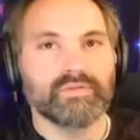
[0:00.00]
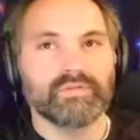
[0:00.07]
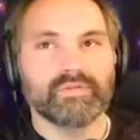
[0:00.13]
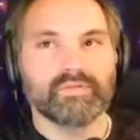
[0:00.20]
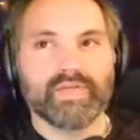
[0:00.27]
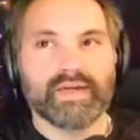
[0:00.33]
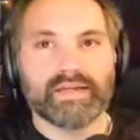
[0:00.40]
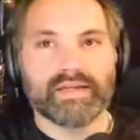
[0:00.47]

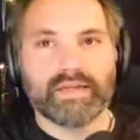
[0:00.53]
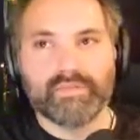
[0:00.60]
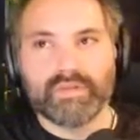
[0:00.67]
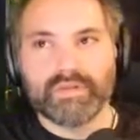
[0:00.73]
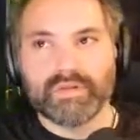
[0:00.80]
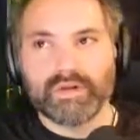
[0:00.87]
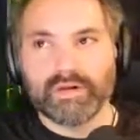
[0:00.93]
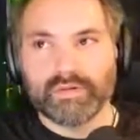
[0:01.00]
that came
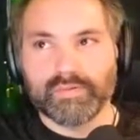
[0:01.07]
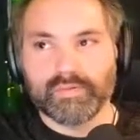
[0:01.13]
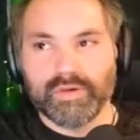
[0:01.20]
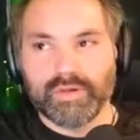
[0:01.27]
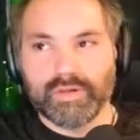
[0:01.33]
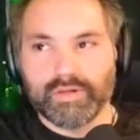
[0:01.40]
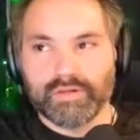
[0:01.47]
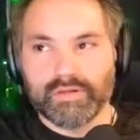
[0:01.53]
along
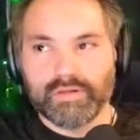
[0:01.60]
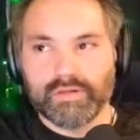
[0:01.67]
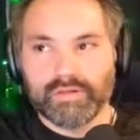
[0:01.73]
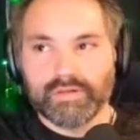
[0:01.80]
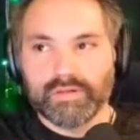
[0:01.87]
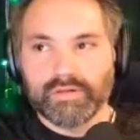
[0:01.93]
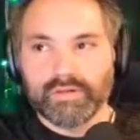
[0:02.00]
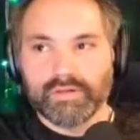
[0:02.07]
when,
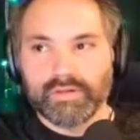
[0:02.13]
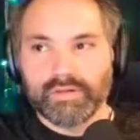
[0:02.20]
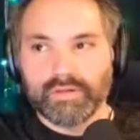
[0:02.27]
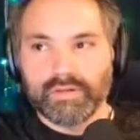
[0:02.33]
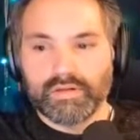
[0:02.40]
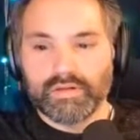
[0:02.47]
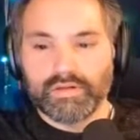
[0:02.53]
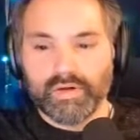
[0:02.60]

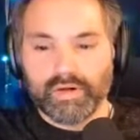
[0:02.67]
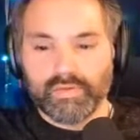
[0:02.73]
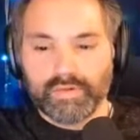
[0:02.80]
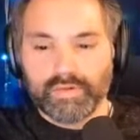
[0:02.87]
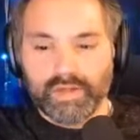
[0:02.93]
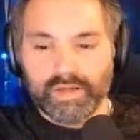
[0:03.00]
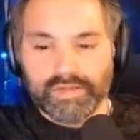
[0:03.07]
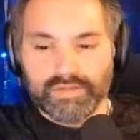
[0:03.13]
I
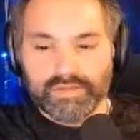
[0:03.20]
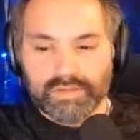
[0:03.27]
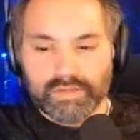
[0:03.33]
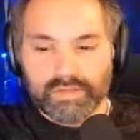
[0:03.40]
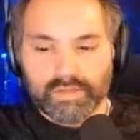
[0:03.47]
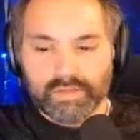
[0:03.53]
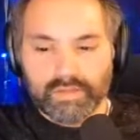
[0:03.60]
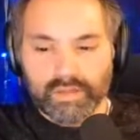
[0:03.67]
realized
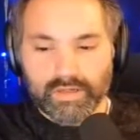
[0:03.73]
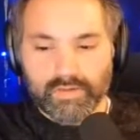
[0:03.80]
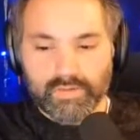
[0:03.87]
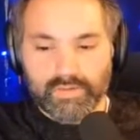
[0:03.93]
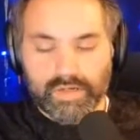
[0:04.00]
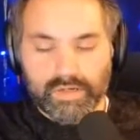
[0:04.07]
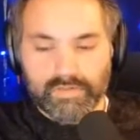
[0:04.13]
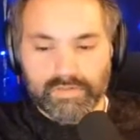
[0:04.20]
I
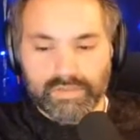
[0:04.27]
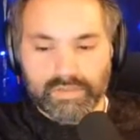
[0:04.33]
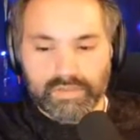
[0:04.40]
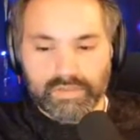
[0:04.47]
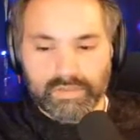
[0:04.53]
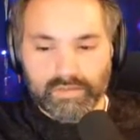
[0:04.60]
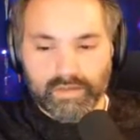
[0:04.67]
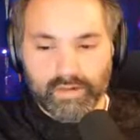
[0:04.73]
don't think
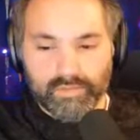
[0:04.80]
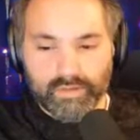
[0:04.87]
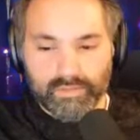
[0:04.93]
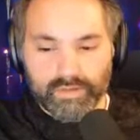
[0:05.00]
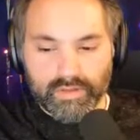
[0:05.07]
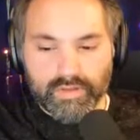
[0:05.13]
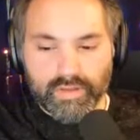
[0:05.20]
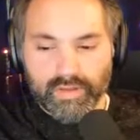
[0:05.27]
that I'll be
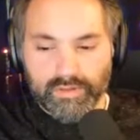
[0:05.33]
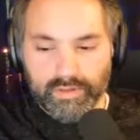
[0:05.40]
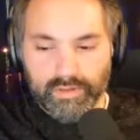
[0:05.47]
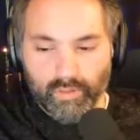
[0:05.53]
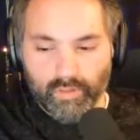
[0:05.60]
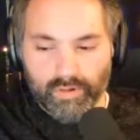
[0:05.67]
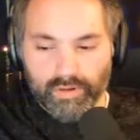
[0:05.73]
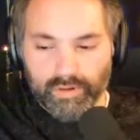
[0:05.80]
able to climb
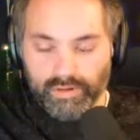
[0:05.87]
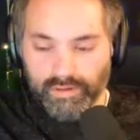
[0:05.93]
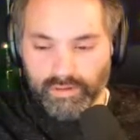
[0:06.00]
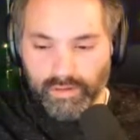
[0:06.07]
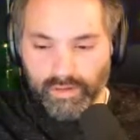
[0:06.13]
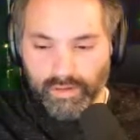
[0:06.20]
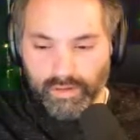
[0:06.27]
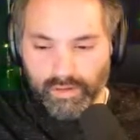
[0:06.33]
anymore.
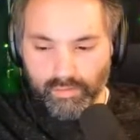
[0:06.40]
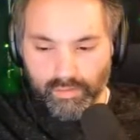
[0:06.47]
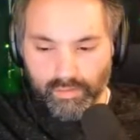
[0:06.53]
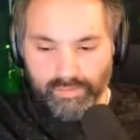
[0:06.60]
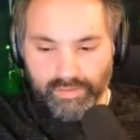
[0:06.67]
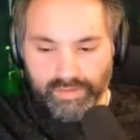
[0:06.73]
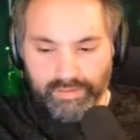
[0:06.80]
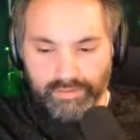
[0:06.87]
And what
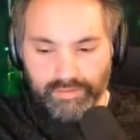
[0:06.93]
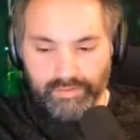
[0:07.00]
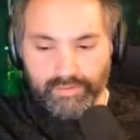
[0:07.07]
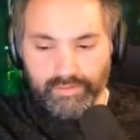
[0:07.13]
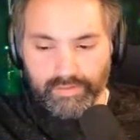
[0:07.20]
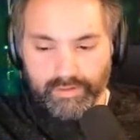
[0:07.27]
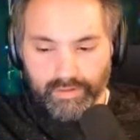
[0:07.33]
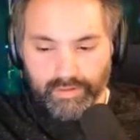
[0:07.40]
am I going to
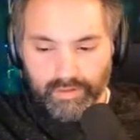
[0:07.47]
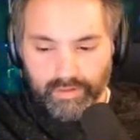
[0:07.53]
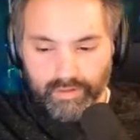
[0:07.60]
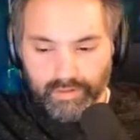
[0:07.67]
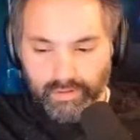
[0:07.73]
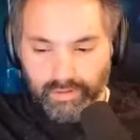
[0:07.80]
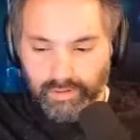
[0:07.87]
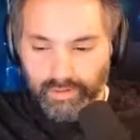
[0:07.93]
do?
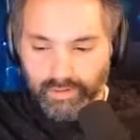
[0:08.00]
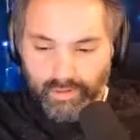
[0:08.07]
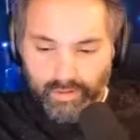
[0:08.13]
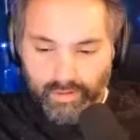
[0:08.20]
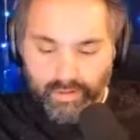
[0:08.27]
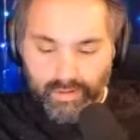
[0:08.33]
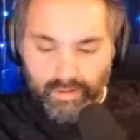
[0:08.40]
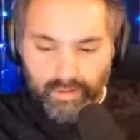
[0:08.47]
Mm-hmm.
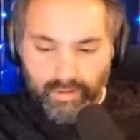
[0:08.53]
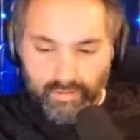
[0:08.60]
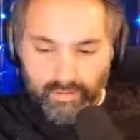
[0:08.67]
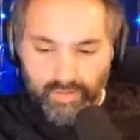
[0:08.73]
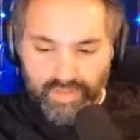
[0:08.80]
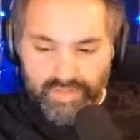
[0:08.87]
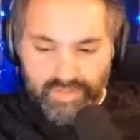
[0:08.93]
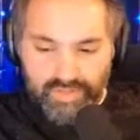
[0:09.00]

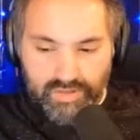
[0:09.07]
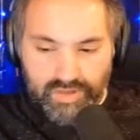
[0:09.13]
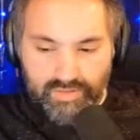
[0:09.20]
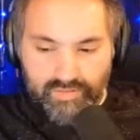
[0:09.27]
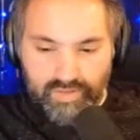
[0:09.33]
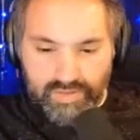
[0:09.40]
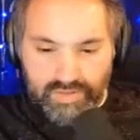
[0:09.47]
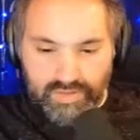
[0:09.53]
Because I still
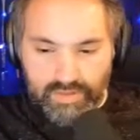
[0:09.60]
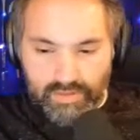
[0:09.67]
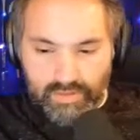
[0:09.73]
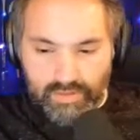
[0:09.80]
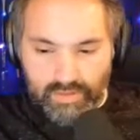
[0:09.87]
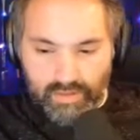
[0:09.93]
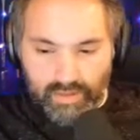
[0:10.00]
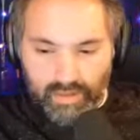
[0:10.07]
have this,
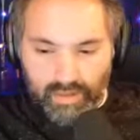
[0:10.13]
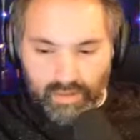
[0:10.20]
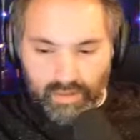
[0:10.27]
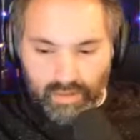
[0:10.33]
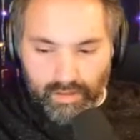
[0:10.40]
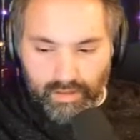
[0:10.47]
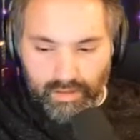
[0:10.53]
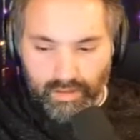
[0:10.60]

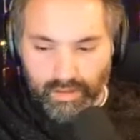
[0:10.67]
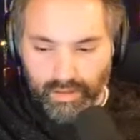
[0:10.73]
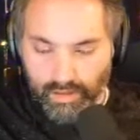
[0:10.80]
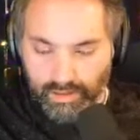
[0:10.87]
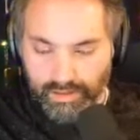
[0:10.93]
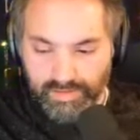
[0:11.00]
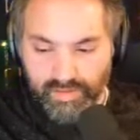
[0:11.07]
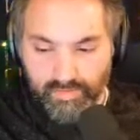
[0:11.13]
to
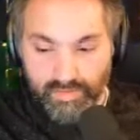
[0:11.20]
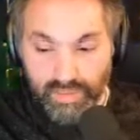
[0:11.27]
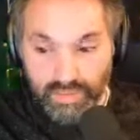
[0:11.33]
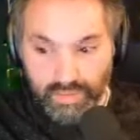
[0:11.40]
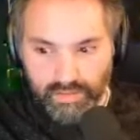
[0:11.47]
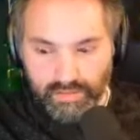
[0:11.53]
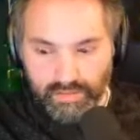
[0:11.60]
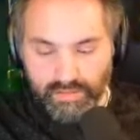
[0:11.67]

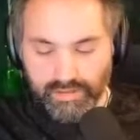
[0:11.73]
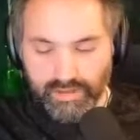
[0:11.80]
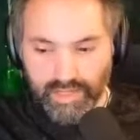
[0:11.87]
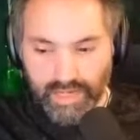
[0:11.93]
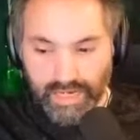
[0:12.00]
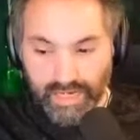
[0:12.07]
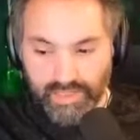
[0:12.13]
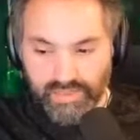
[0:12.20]
me,
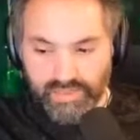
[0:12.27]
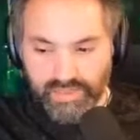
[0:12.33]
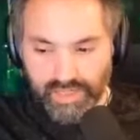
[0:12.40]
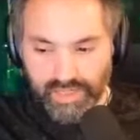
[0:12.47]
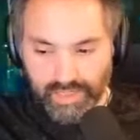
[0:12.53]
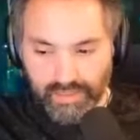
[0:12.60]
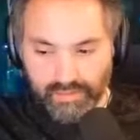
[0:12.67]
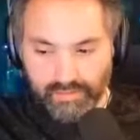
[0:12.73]

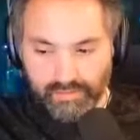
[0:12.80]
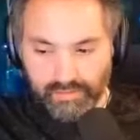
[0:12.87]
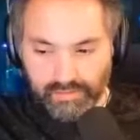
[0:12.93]
agitating